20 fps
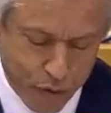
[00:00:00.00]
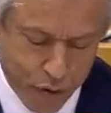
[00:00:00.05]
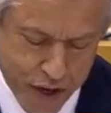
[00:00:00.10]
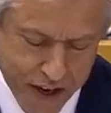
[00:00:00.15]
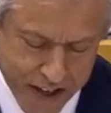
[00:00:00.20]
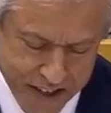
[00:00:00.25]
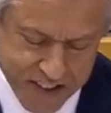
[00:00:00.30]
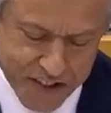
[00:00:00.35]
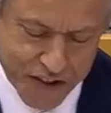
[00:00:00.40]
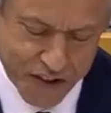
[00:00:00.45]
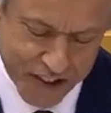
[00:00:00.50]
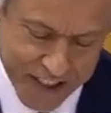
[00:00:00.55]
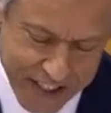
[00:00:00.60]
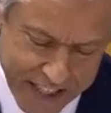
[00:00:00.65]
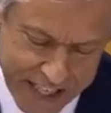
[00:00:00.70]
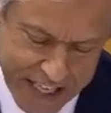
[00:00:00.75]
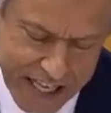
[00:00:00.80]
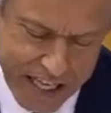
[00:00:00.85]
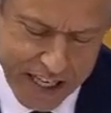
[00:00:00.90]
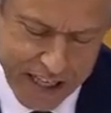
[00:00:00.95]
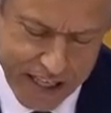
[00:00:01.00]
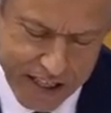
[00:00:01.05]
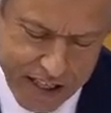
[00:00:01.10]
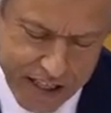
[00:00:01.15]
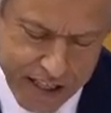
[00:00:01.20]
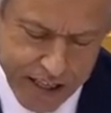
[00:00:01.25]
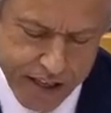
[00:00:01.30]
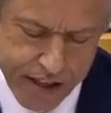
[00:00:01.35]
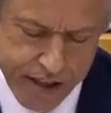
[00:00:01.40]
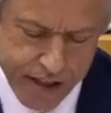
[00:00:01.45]
Cordeiro.
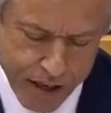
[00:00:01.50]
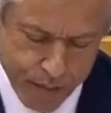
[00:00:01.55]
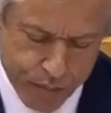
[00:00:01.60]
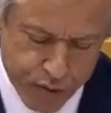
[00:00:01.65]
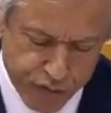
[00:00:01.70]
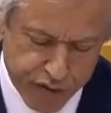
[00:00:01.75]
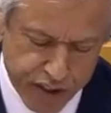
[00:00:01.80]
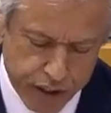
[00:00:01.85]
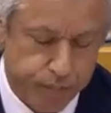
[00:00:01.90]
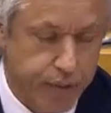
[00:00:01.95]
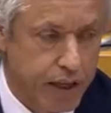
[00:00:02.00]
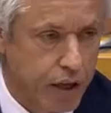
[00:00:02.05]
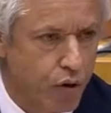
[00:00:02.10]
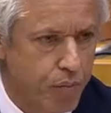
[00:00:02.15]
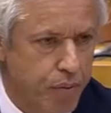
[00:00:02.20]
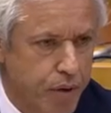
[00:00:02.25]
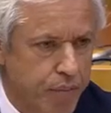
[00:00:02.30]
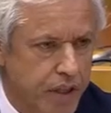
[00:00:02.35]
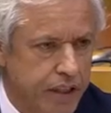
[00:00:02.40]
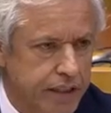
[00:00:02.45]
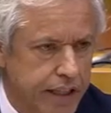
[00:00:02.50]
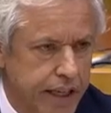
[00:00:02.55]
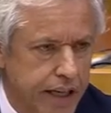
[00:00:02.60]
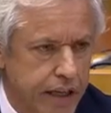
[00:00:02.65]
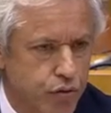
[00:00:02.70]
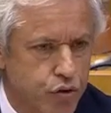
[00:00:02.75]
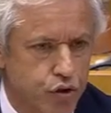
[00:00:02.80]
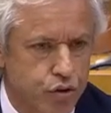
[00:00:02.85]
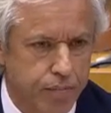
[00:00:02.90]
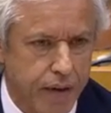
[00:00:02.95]
I know him
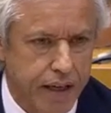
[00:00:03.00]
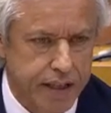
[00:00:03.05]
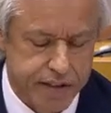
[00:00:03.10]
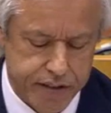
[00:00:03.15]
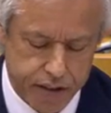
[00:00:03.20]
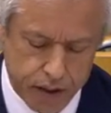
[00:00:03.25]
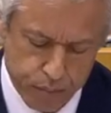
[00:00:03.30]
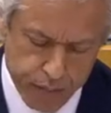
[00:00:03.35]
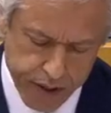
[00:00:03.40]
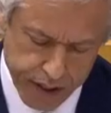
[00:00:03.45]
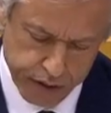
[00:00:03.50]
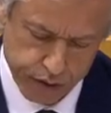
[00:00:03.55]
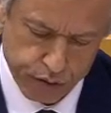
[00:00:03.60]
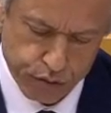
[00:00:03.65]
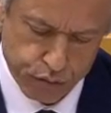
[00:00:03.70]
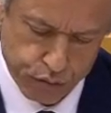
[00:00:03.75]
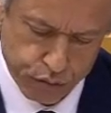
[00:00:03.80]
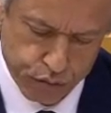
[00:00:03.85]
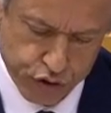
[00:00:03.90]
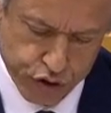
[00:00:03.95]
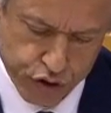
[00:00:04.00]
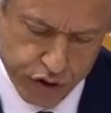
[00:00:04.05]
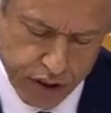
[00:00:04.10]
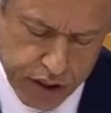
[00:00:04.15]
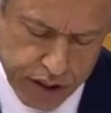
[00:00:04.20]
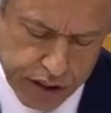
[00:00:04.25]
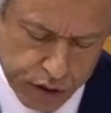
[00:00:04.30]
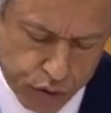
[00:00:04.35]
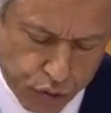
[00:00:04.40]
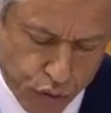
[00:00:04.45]
well, and
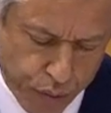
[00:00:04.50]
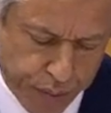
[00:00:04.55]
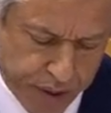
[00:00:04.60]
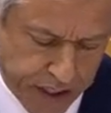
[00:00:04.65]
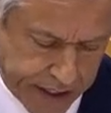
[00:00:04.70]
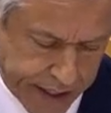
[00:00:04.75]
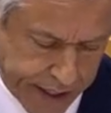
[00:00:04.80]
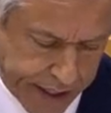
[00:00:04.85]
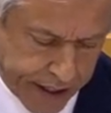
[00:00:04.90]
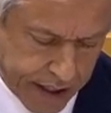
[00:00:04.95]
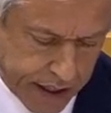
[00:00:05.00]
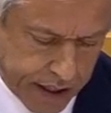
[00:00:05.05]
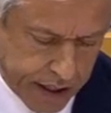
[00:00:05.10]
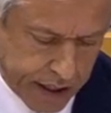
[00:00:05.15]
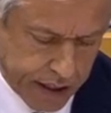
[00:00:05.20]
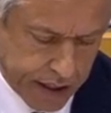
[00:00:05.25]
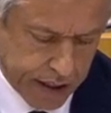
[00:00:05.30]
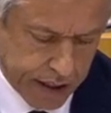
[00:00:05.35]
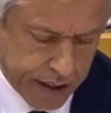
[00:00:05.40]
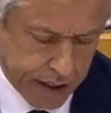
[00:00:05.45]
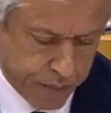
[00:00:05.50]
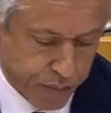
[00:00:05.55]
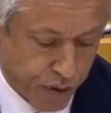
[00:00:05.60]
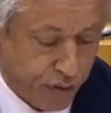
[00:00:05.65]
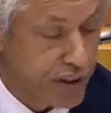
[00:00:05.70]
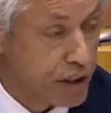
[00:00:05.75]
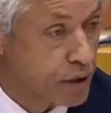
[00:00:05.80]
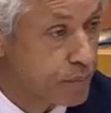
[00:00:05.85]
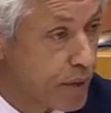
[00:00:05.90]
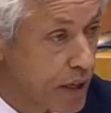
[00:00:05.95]
also compliment
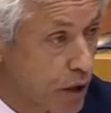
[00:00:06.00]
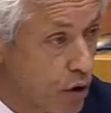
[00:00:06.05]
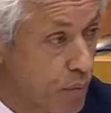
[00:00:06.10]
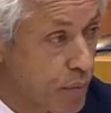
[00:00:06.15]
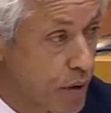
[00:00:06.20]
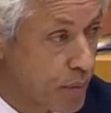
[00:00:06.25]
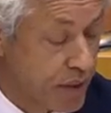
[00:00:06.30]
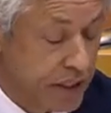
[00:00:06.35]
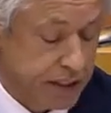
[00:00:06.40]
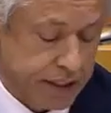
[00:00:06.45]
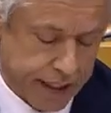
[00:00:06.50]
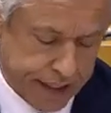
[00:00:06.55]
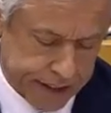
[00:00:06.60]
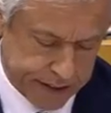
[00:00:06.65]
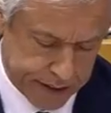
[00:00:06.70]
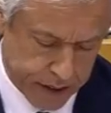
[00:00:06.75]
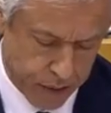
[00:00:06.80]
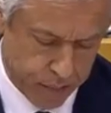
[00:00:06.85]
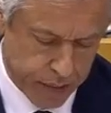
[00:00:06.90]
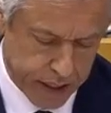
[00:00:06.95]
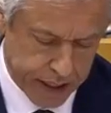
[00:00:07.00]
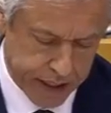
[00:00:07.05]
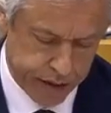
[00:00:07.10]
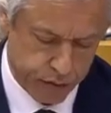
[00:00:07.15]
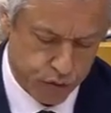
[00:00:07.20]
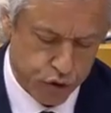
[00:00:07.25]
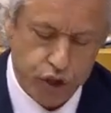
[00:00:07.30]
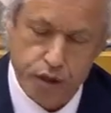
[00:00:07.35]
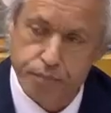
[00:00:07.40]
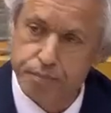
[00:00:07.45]
the other
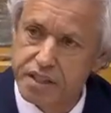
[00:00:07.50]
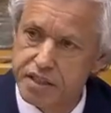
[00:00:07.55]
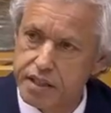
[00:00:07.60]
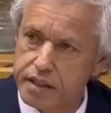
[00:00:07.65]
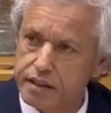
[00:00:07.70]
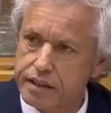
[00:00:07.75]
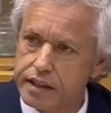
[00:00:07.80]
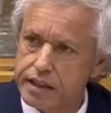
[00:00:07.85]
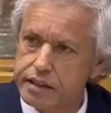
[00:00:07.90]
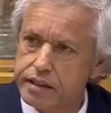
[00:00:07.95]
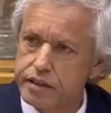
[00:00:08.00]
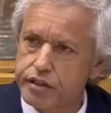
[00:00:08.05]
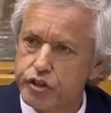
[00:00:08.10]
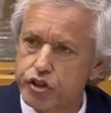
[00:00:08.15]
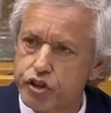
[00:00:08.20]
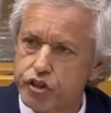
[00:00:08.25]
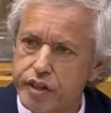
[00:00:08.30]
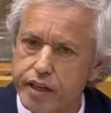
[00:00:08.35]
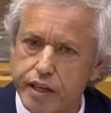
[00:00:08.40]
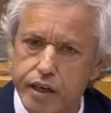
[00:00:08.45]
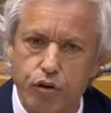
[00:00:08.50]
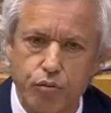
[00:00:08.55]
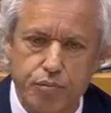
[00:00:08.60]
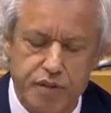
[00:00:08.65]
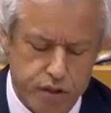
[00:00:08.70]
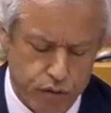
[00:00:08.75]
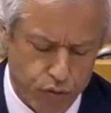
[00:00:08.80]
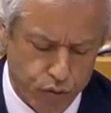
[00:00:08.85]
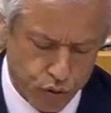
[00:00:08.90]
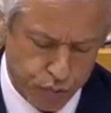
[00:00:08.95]
members of the committee
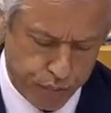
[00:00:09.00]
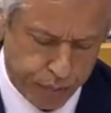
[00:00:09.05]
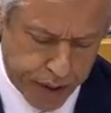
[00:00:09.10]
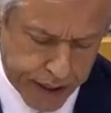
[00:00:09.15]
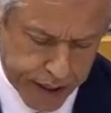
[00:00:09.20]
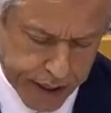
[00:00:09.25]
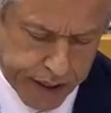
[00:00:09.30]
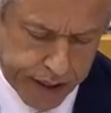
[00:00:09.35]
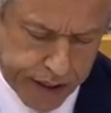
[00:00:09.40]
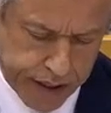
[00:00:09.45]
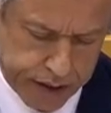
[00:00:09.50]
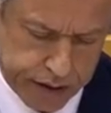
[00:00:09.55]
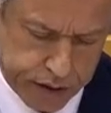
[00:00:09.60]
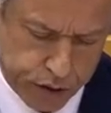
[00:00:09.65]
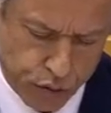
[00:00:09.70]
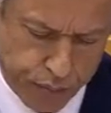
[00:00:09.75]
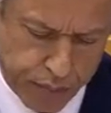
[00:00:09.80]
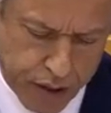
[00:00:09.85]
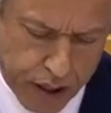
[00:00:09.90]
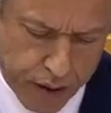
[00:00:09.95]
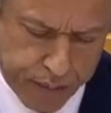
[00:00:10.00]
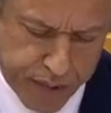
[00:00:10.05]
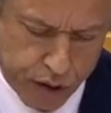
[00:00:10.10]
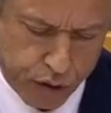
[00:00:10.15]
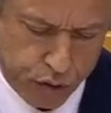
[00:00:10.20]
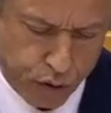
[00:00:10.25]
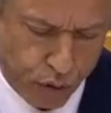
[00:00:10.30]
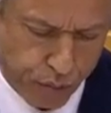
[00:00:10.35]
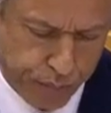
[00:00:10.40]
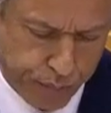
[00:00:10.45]
and the representatives of the
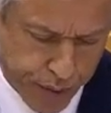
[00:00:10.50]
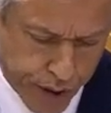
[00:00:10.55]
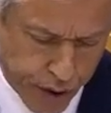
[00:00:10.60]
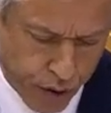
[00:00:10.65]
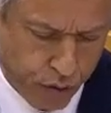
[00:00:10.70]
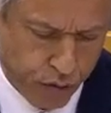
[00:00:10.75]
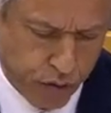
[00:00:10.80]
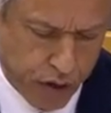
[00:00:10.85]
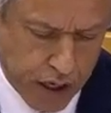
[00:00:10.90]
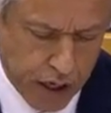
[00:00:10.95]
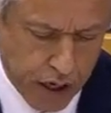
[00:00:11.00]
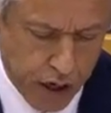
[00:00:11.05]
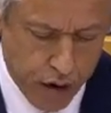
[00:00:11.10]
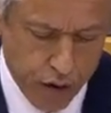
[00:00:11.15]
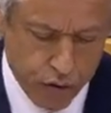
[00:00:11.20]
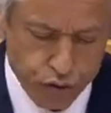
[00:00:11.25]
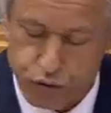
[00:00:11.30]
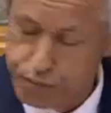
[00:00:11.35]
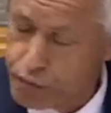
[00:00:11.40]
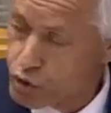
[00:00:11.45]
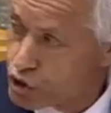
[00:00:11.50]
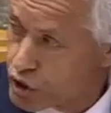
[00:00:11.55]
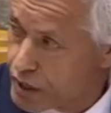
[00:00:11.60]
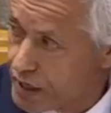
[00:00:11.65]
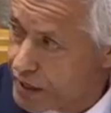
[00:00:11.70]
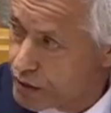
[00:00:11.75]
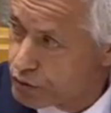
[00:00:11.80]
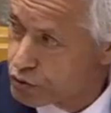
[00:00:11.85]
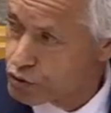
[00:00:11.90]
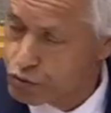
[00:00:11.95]
European Commission, the
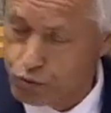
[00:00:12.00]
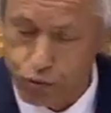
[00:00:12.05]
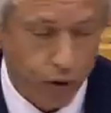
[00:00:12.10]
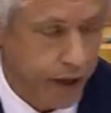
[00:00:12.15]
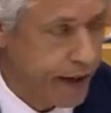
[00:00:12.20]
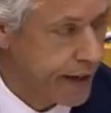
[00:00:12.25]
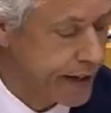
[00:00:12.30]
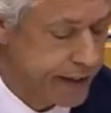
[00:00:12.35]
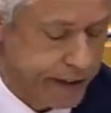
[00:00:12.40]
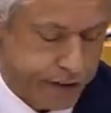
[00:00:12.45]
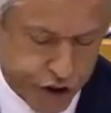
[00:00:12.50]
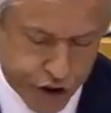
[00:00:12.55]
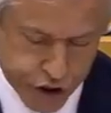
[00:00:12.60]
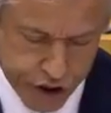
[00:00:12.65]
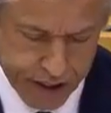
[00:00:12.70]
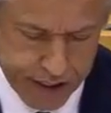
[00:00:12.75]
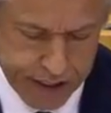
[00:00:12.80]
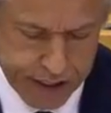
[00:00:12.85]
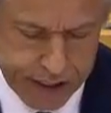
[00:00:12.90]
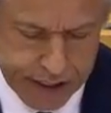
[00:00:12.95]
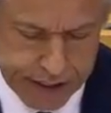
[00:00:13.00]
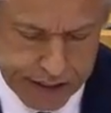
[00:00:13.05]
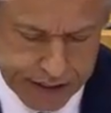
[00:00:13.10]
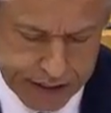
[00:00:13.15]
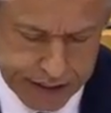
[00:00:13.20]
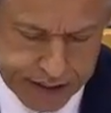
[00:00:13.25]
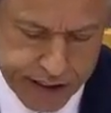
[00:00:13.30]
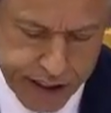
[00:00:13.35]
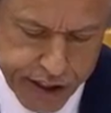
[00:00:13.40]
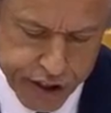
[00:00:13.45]
European Parliament, my
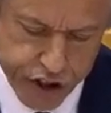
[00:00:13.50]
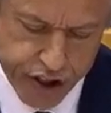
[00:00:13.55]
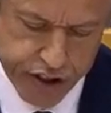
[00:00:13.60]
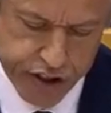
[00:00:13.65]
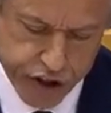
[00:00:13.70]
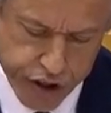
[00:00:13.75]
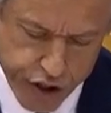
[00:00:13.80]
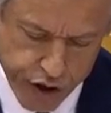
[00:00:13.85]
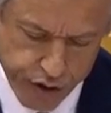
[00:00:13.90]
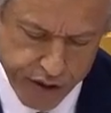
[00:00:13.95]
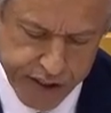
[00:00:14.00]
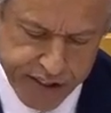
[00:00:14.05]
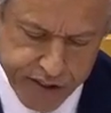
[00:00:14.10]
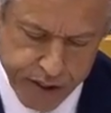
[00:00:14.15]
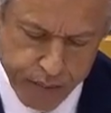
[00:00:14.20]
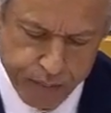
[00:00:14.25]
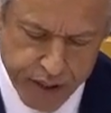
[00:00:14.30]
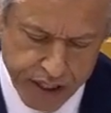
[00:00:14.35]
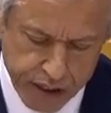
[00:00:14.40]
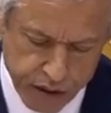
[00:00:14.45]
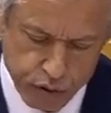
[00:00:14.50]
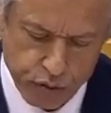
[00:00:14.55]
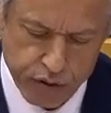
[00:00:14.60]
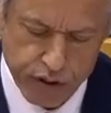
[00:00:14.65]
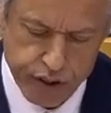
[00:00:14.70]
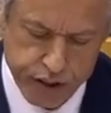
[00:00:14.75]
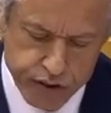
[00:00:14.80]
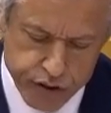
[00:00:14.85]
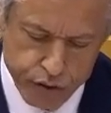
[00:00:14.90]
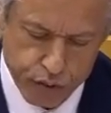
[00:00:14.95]
fellow
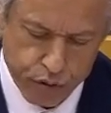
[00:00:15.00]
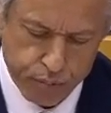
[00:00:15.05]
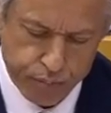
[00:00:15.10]
mayors